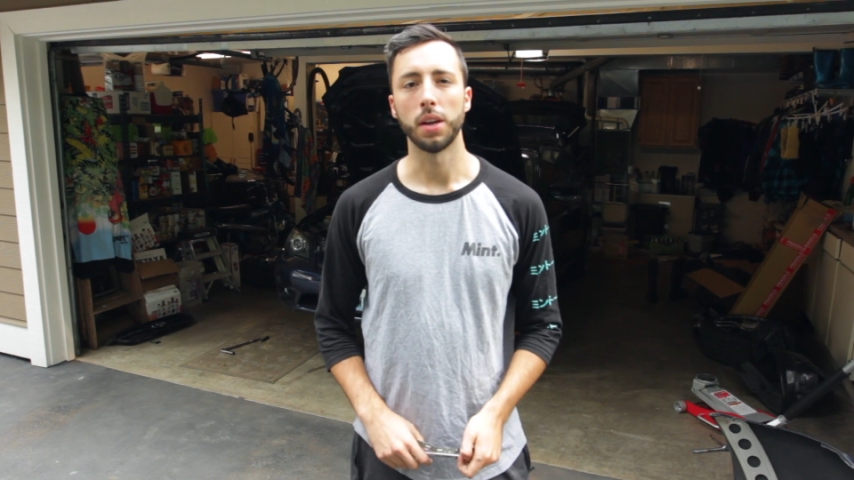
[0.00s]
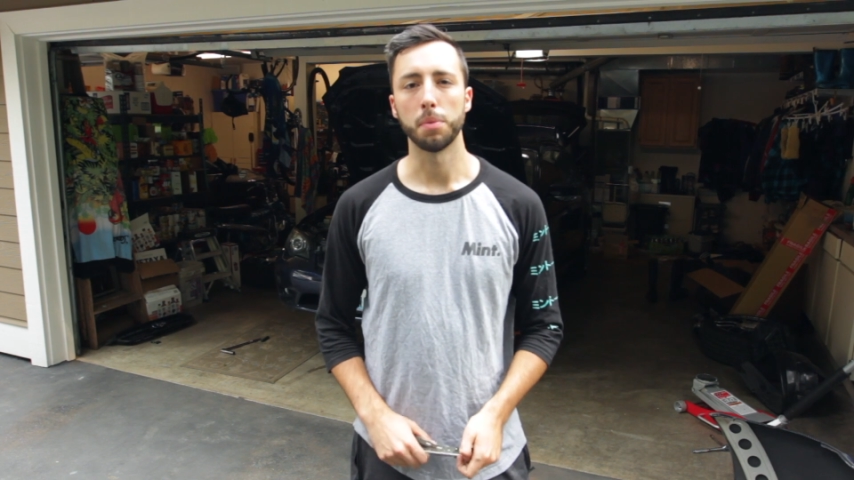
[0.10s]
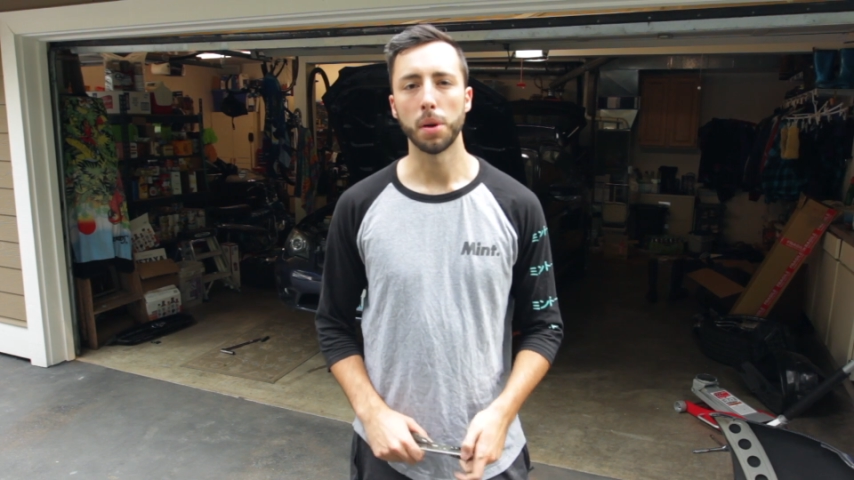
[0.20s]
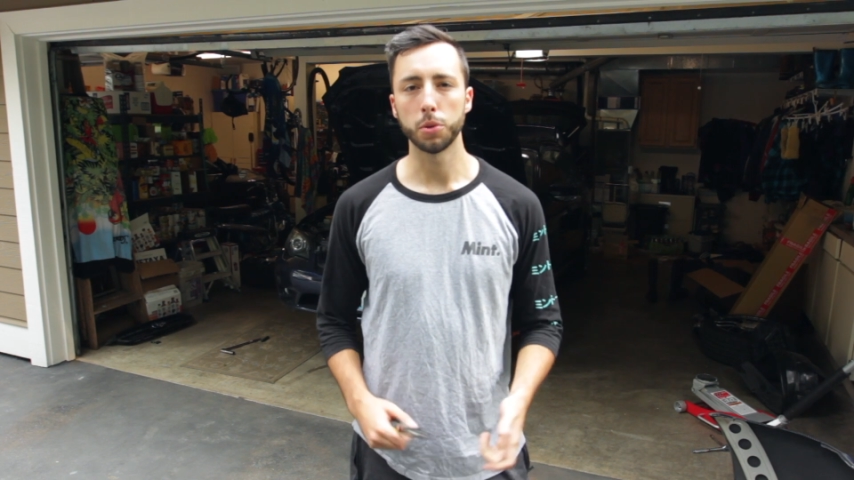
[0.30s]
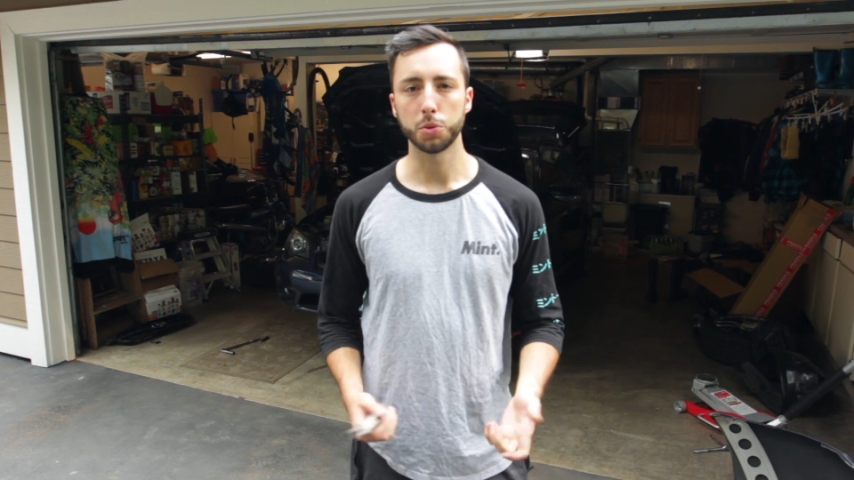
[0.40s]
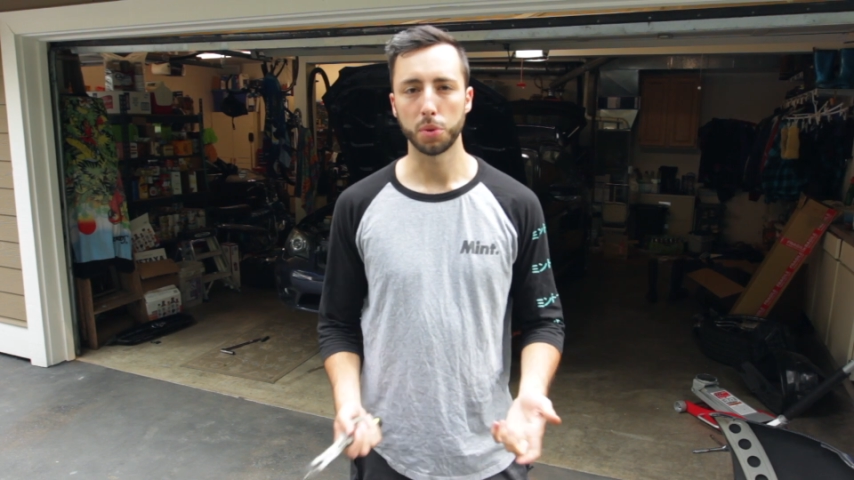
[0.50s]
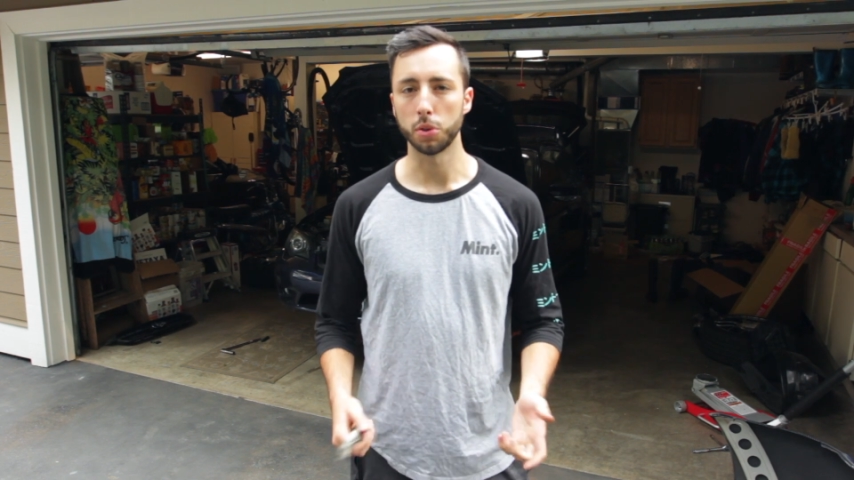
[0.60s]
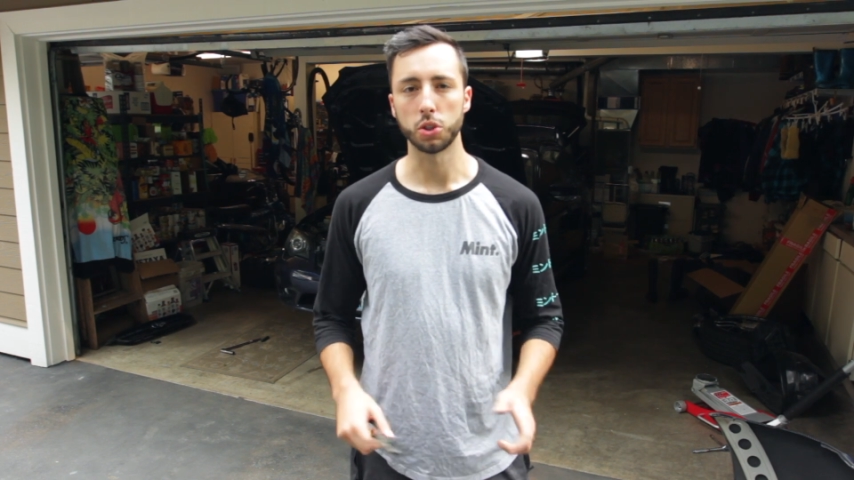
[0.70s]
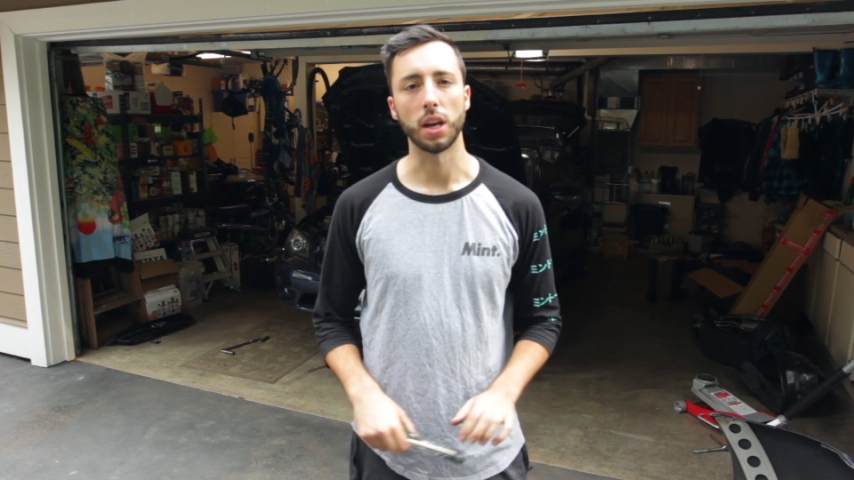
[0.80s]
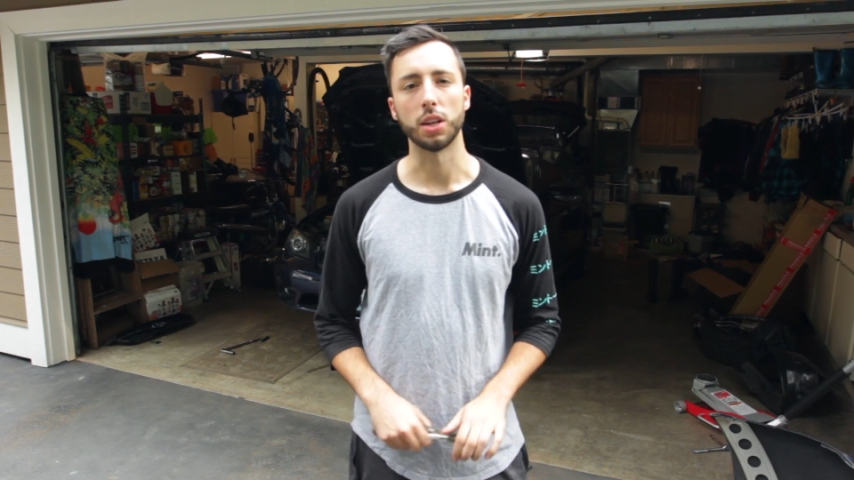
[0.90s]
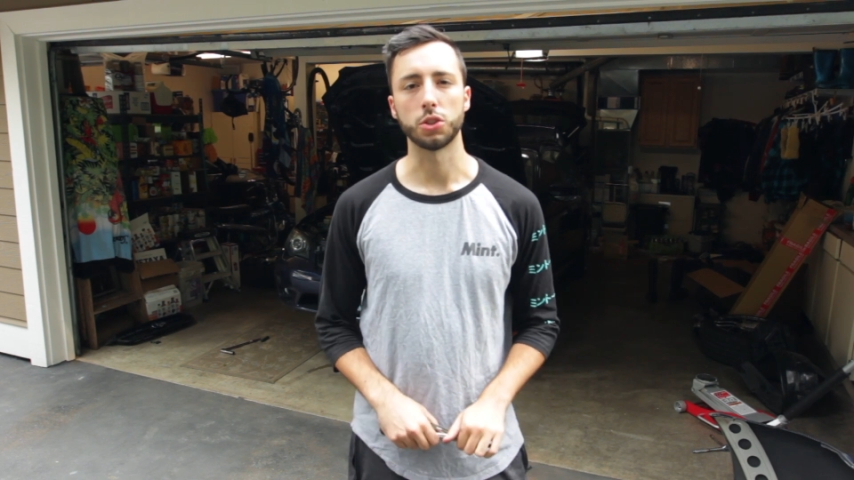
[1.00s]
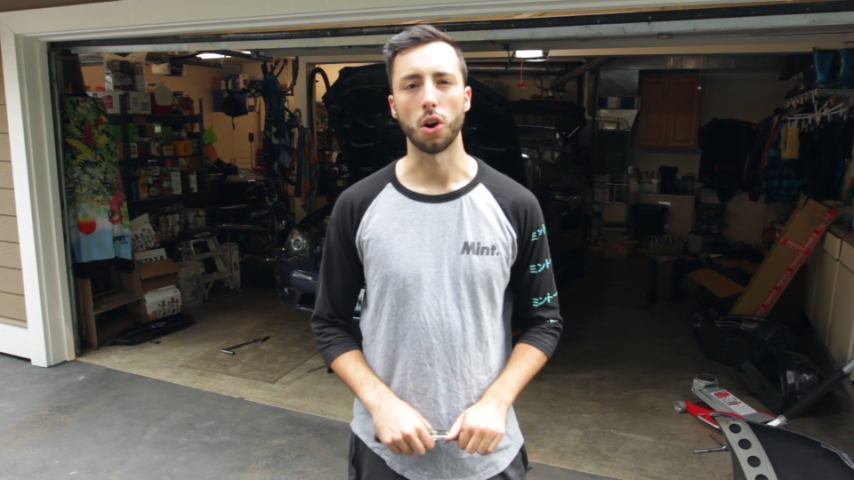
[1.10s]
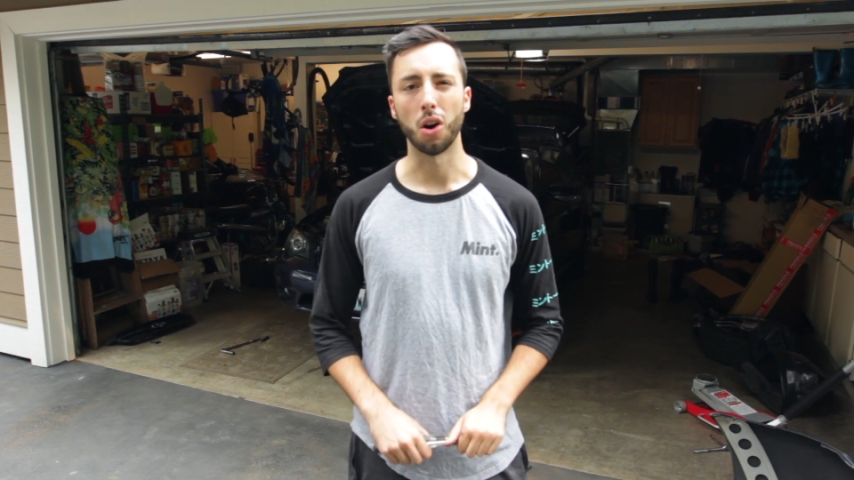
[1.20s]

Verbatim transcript: Uh, the bumper is pretty much attached